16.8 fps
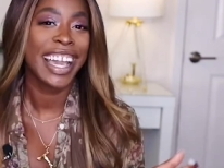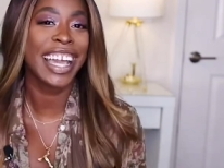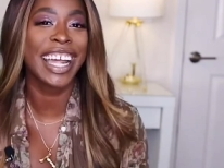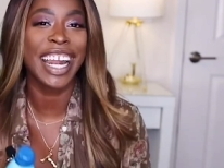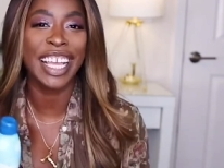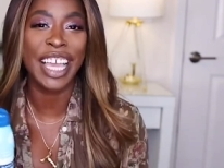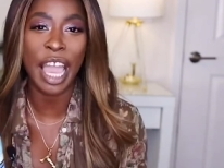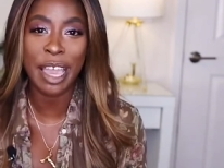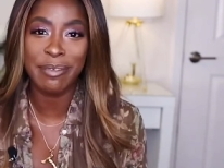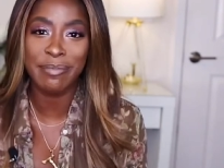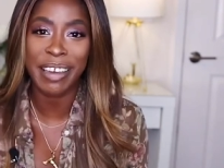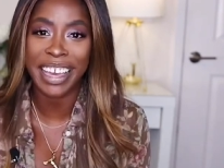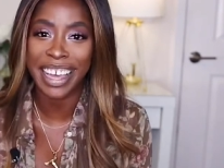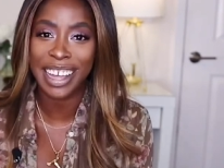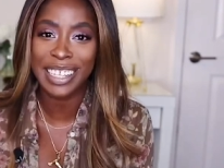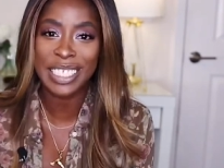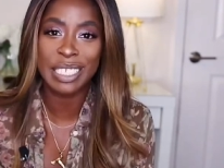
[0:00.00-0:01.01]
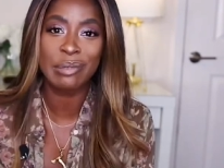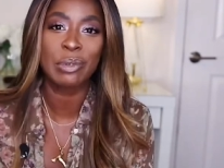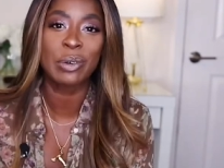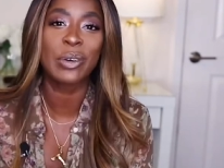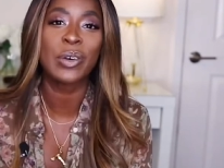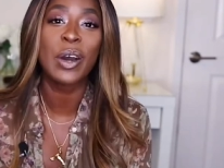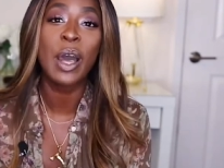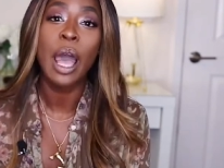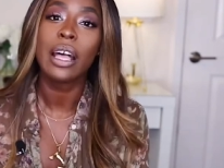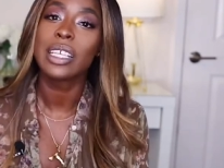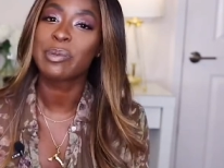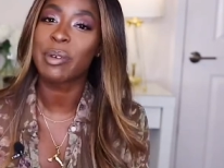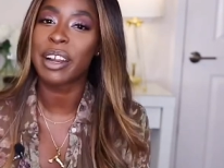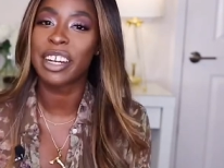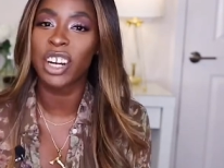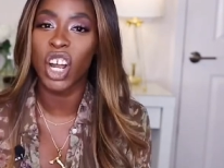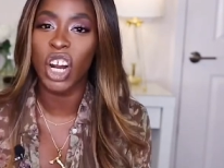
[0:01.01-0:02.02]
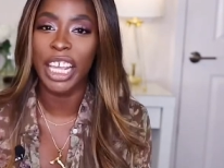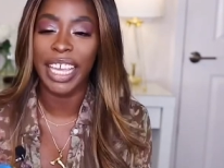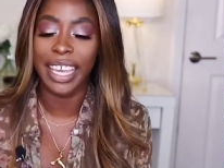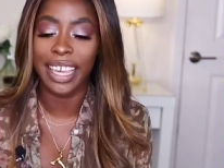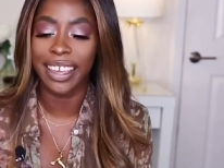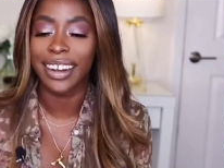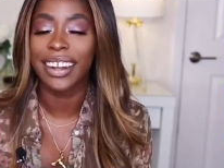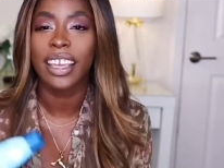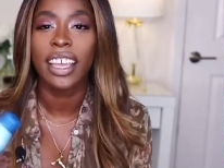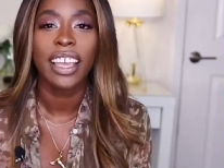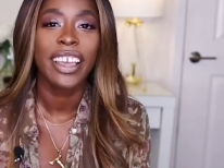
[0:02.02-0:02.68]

And I came back out to the pool, sprayed it on again,